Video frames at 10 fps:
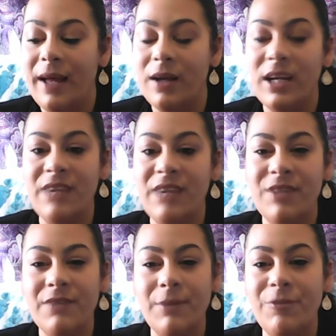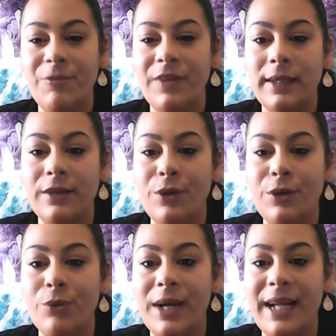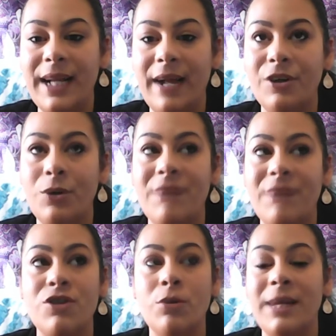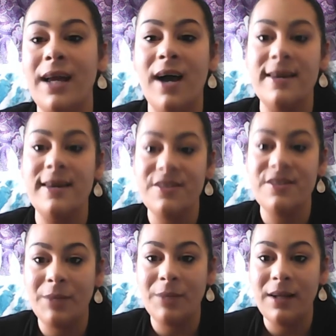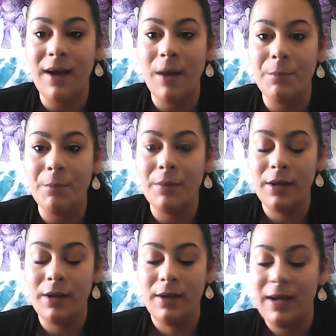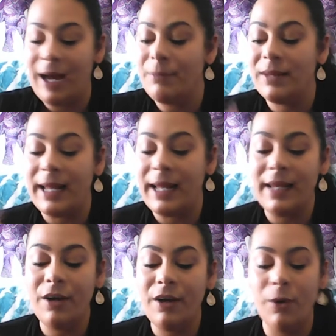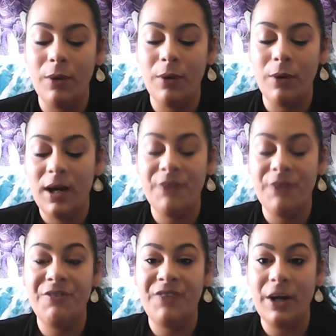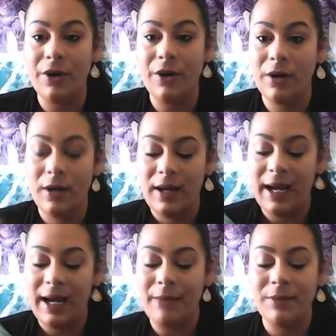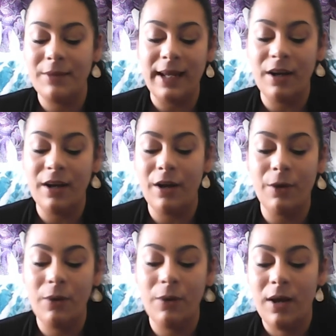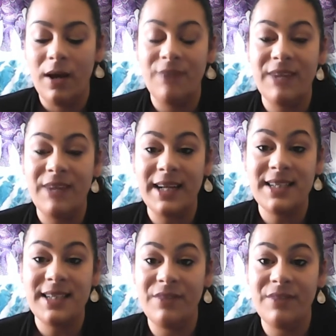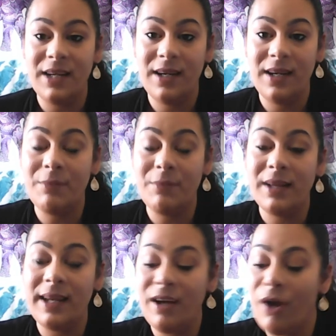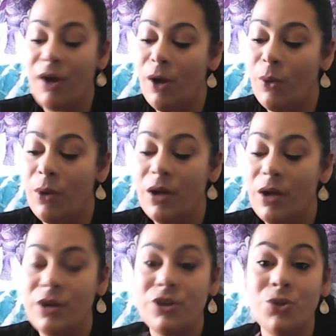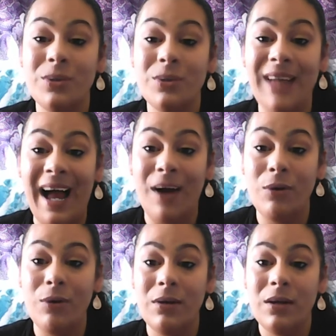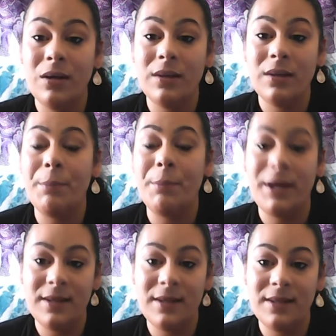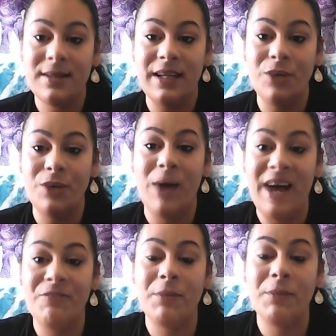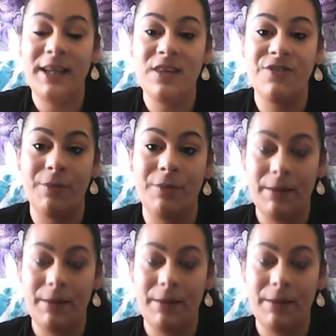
even if I'm feeling low right now, you have so many highs for me to come. I'm letting go of fear. I am letting go of negativity. I'm letting go to allow the abundance that you have placed for me.